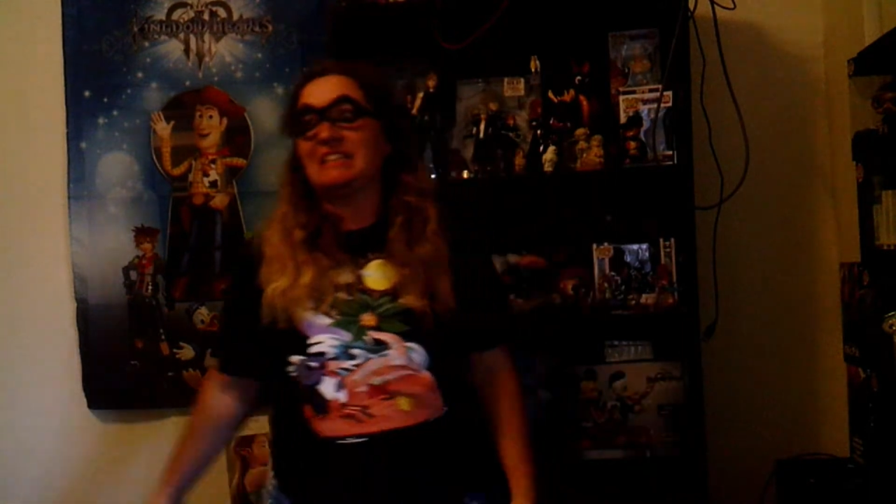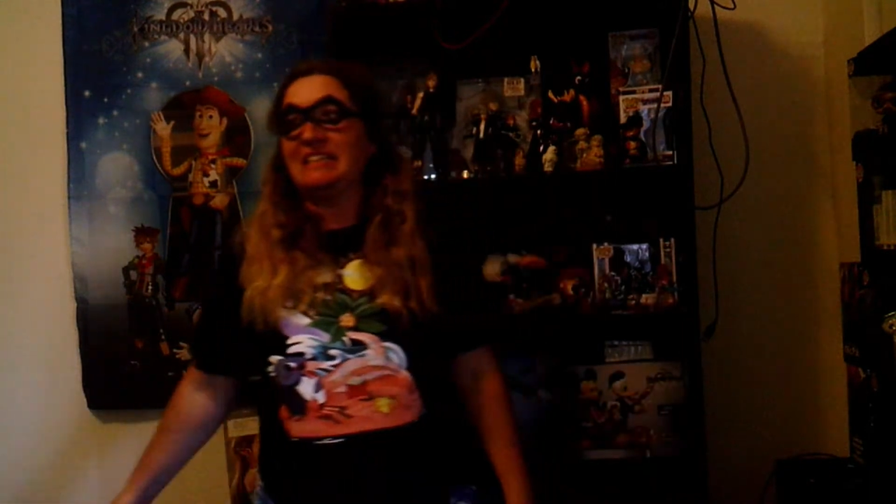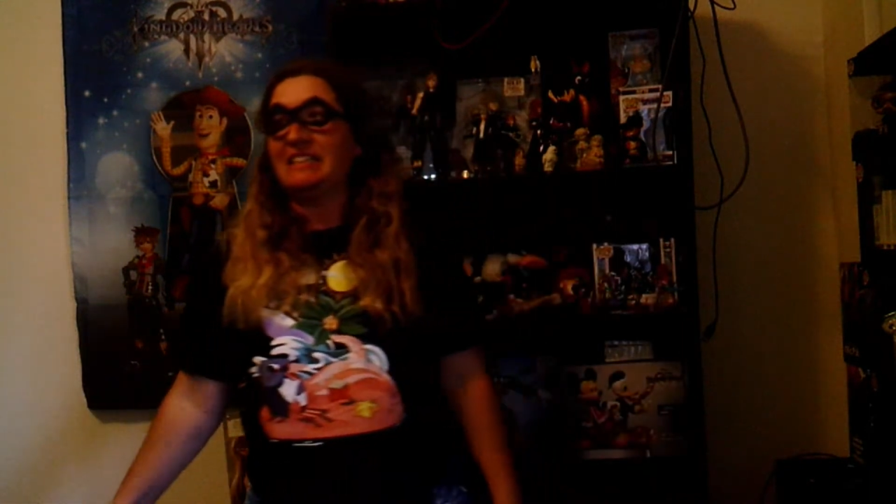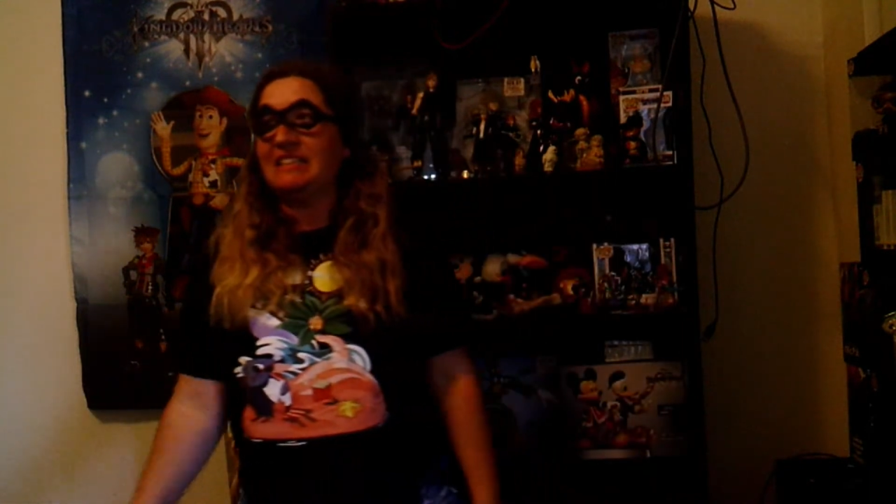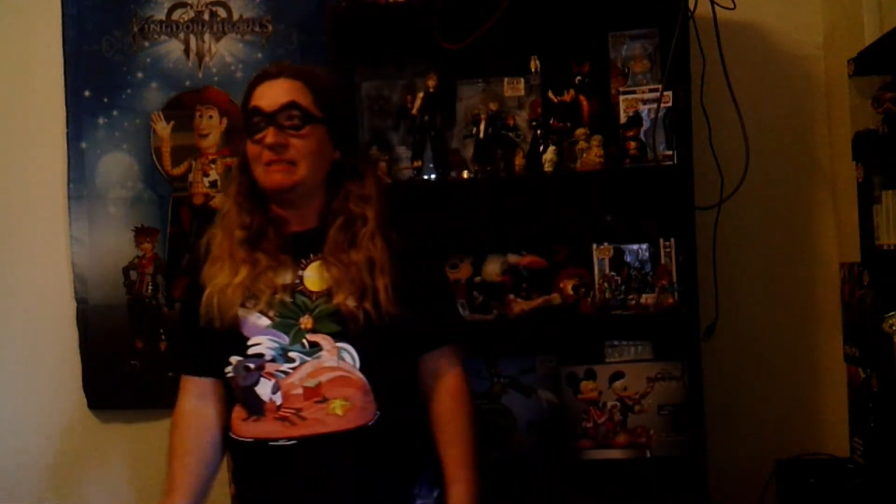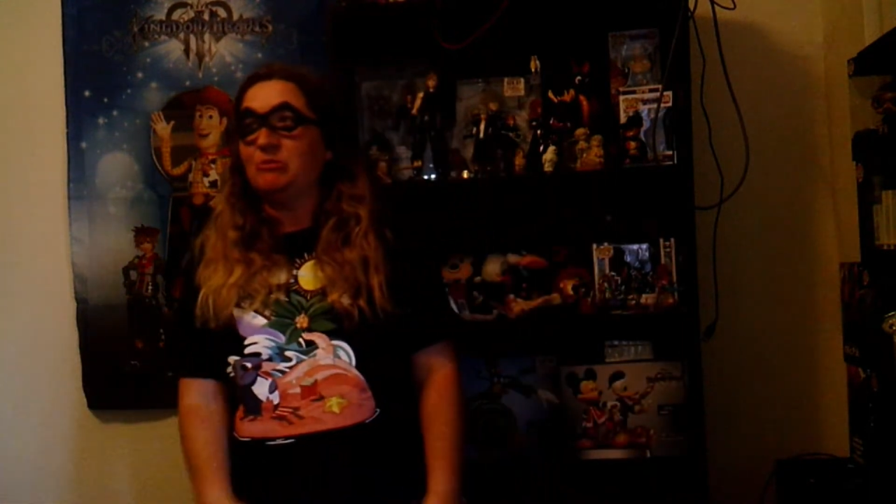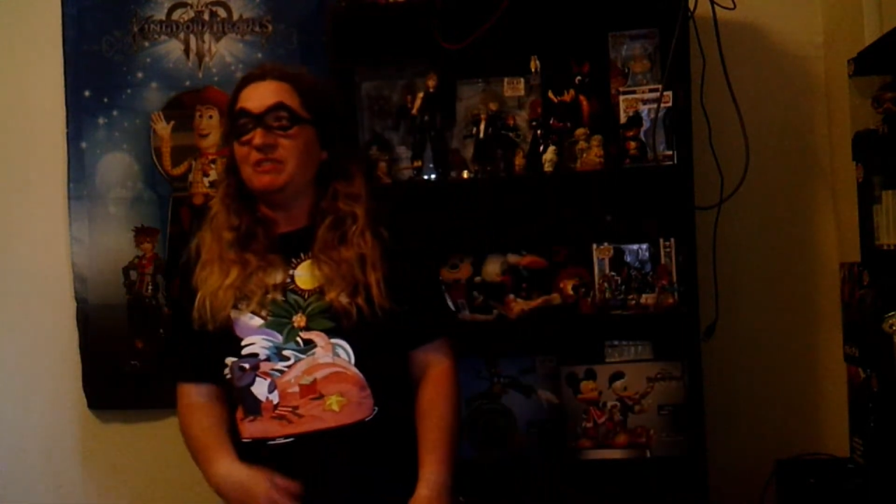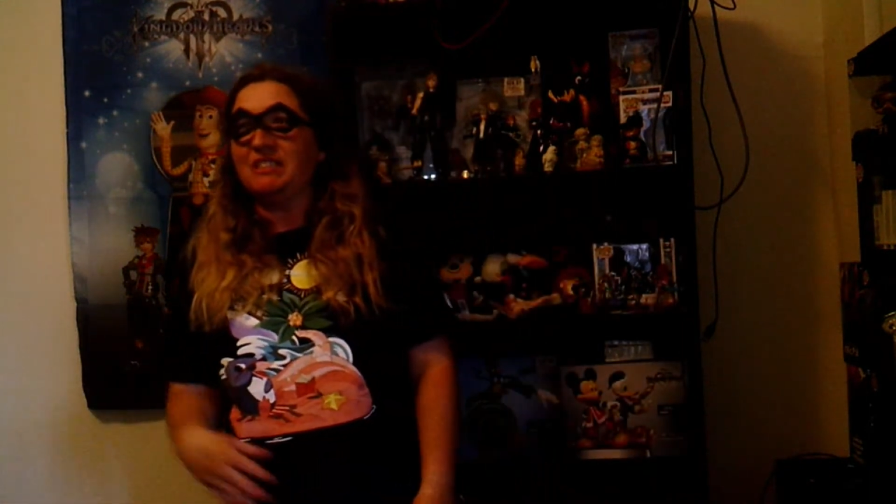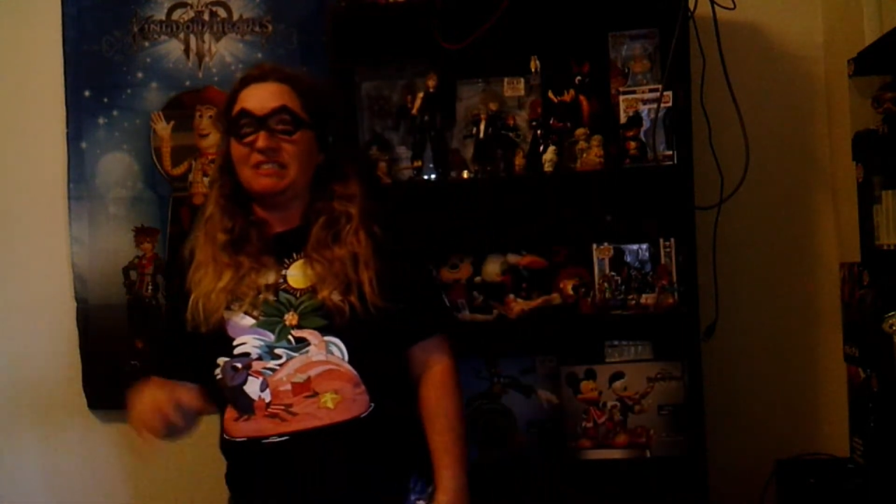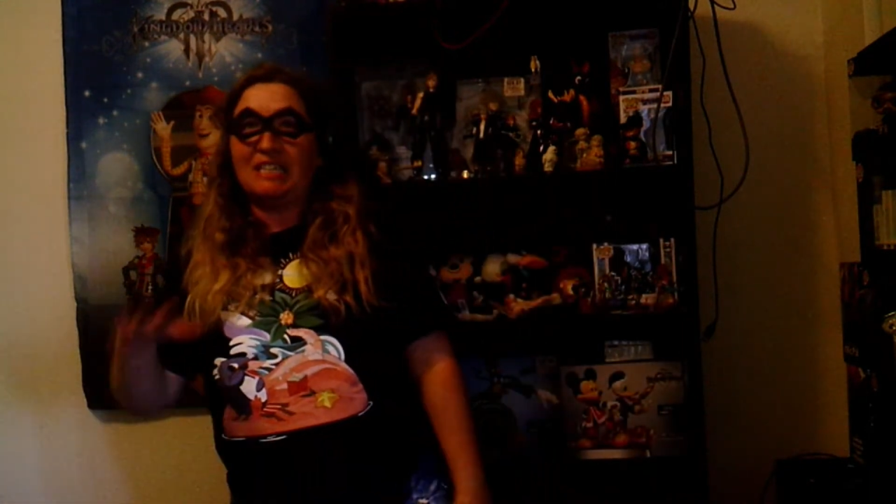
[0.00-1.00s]
at the end of the movie it
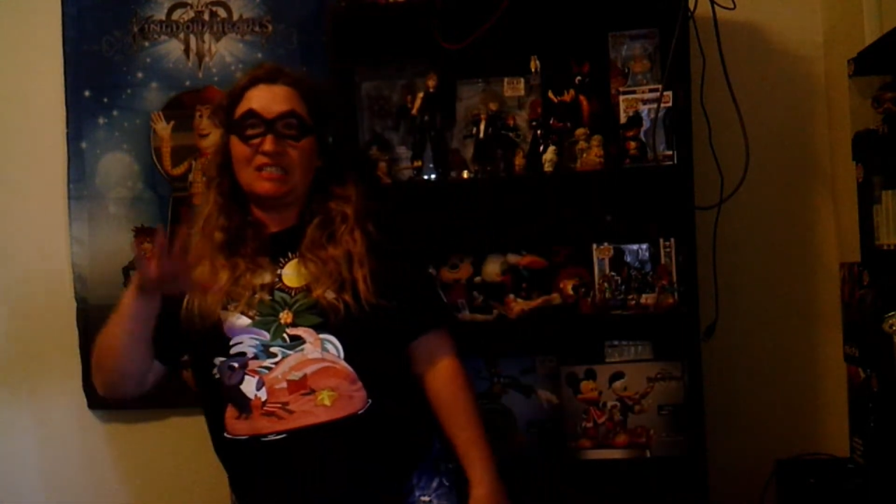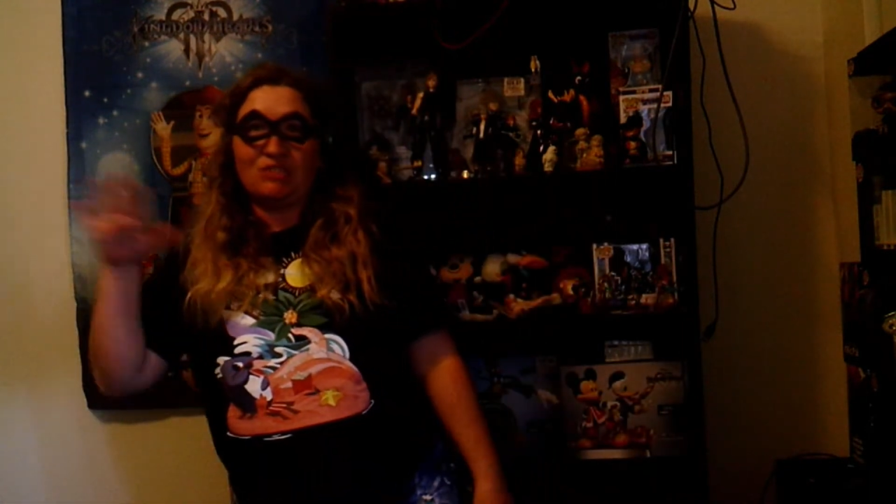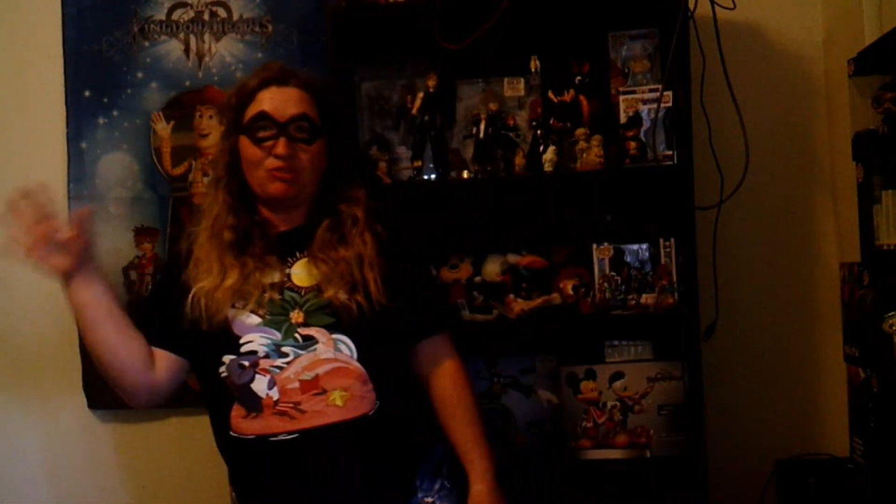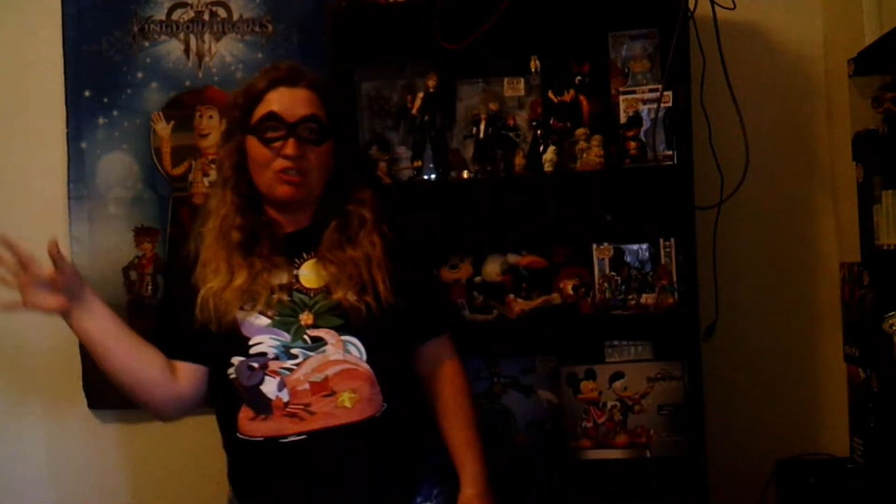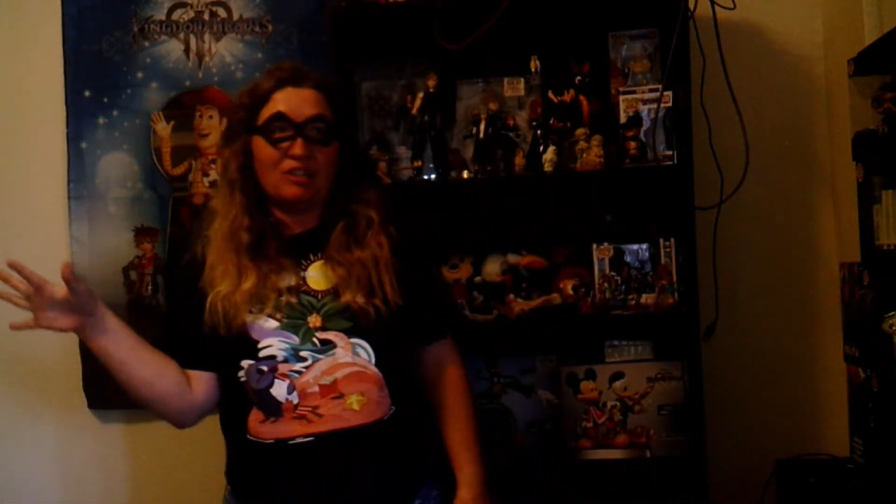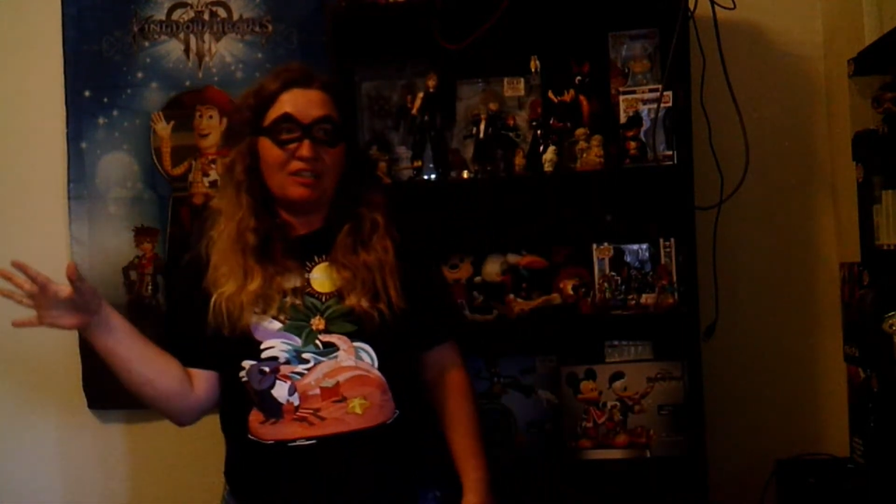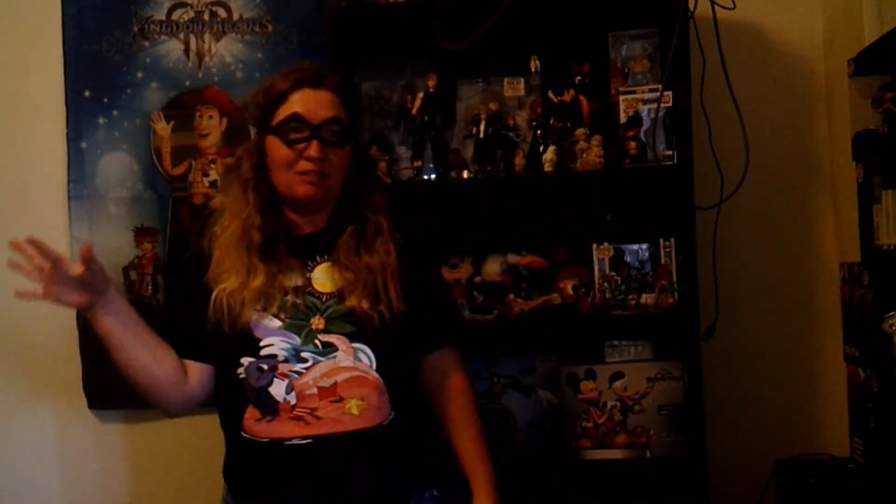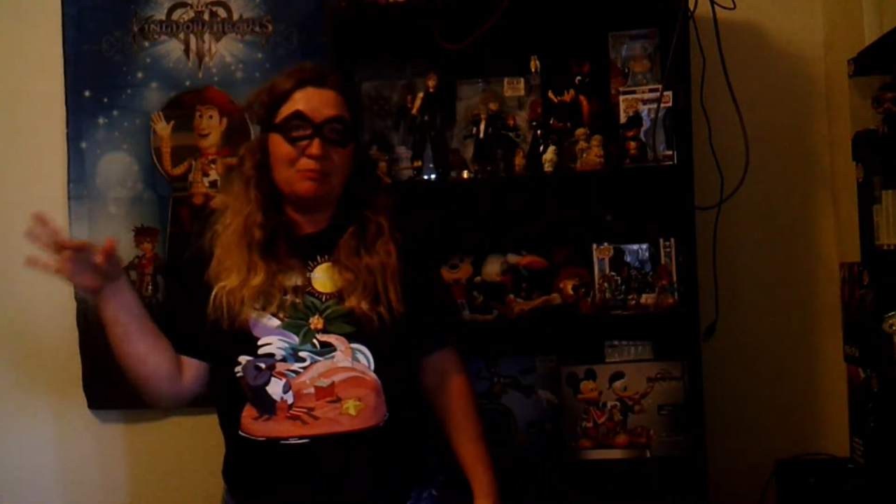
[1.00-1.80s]
says for Autumn.